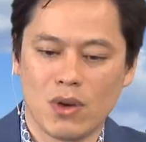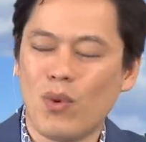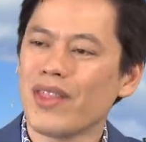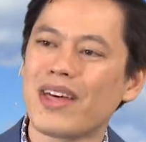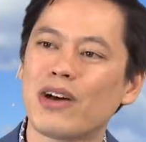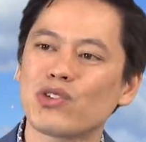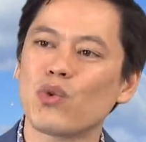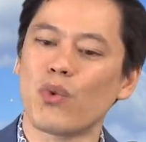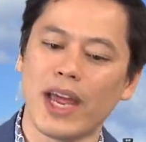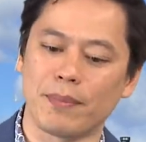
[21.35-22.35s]

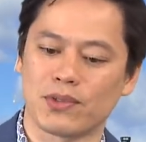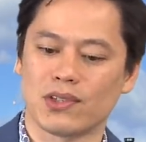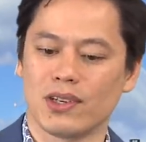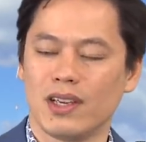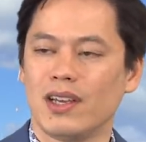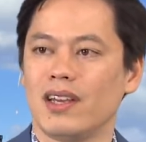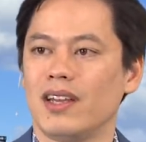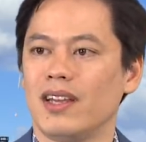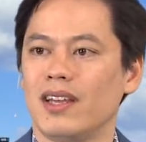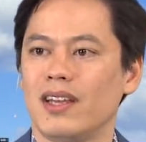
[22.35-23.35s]
1,000 rapes
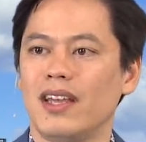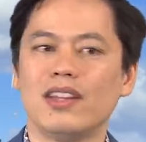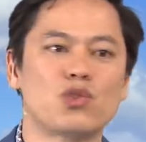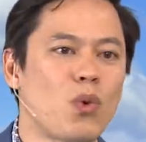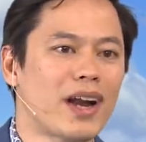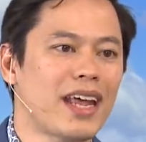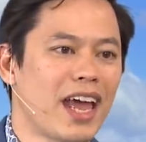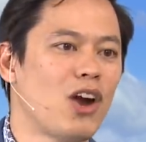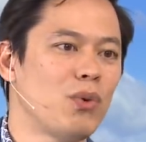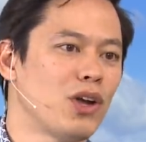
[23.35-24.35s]
in this one
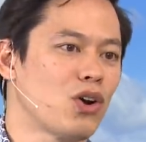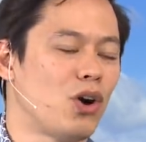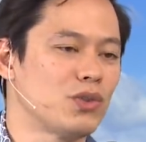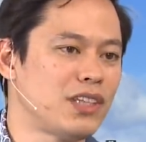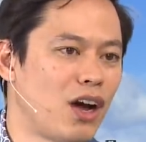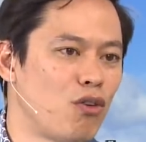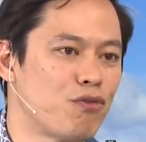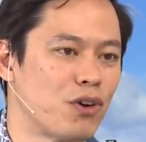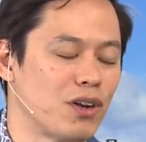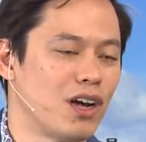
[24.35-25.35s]
area called
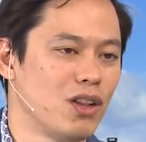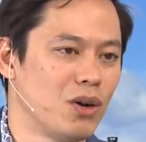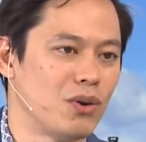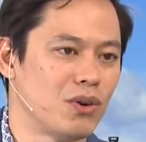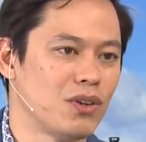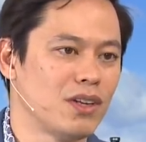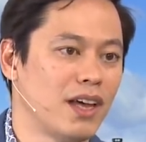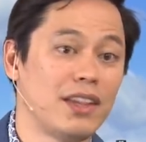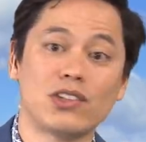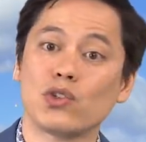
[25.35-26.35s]
Telford alone.
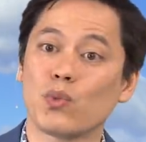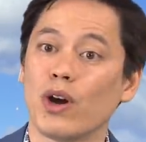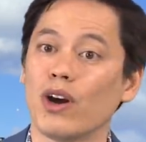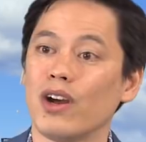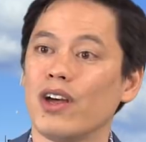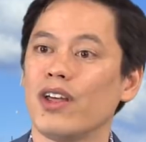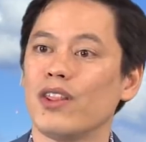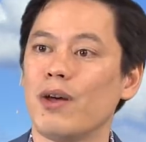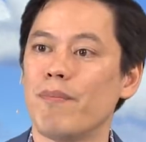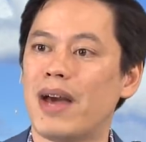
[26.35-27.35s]
And this is where
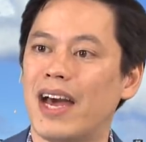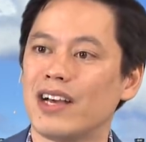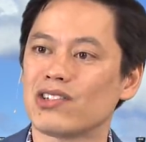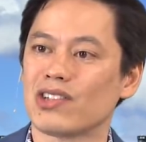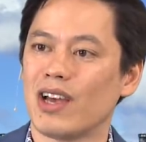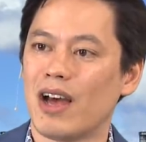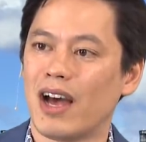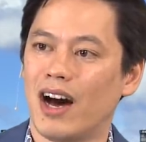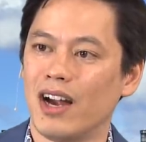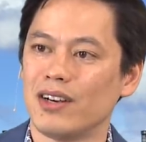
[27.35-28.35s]
the mass
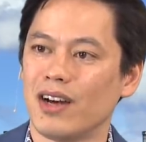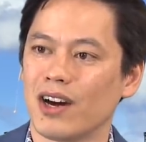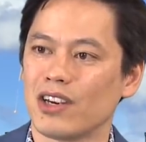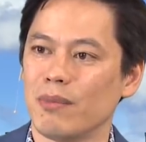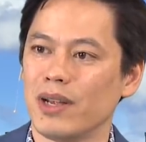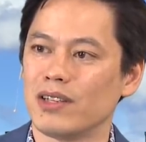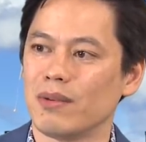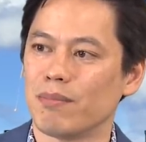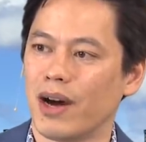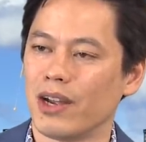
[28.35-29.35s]

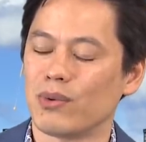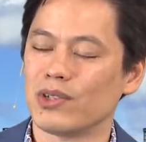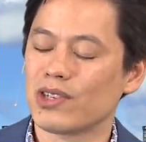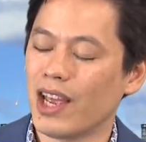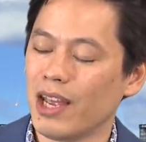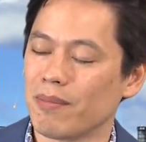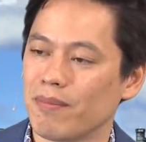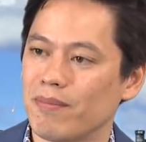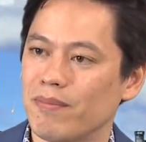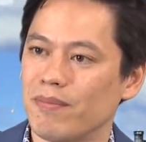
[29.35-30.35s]
undocumented migrants came
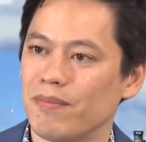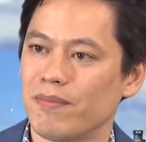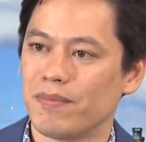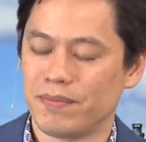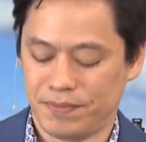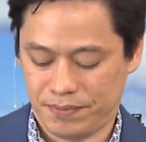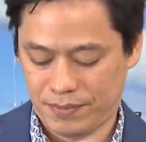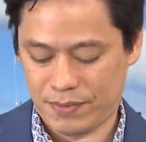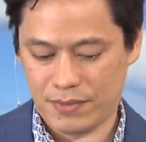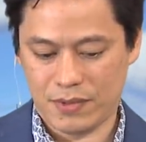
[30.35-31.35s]

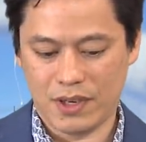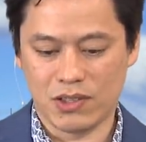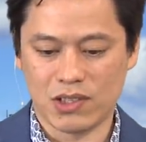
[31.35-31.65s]
and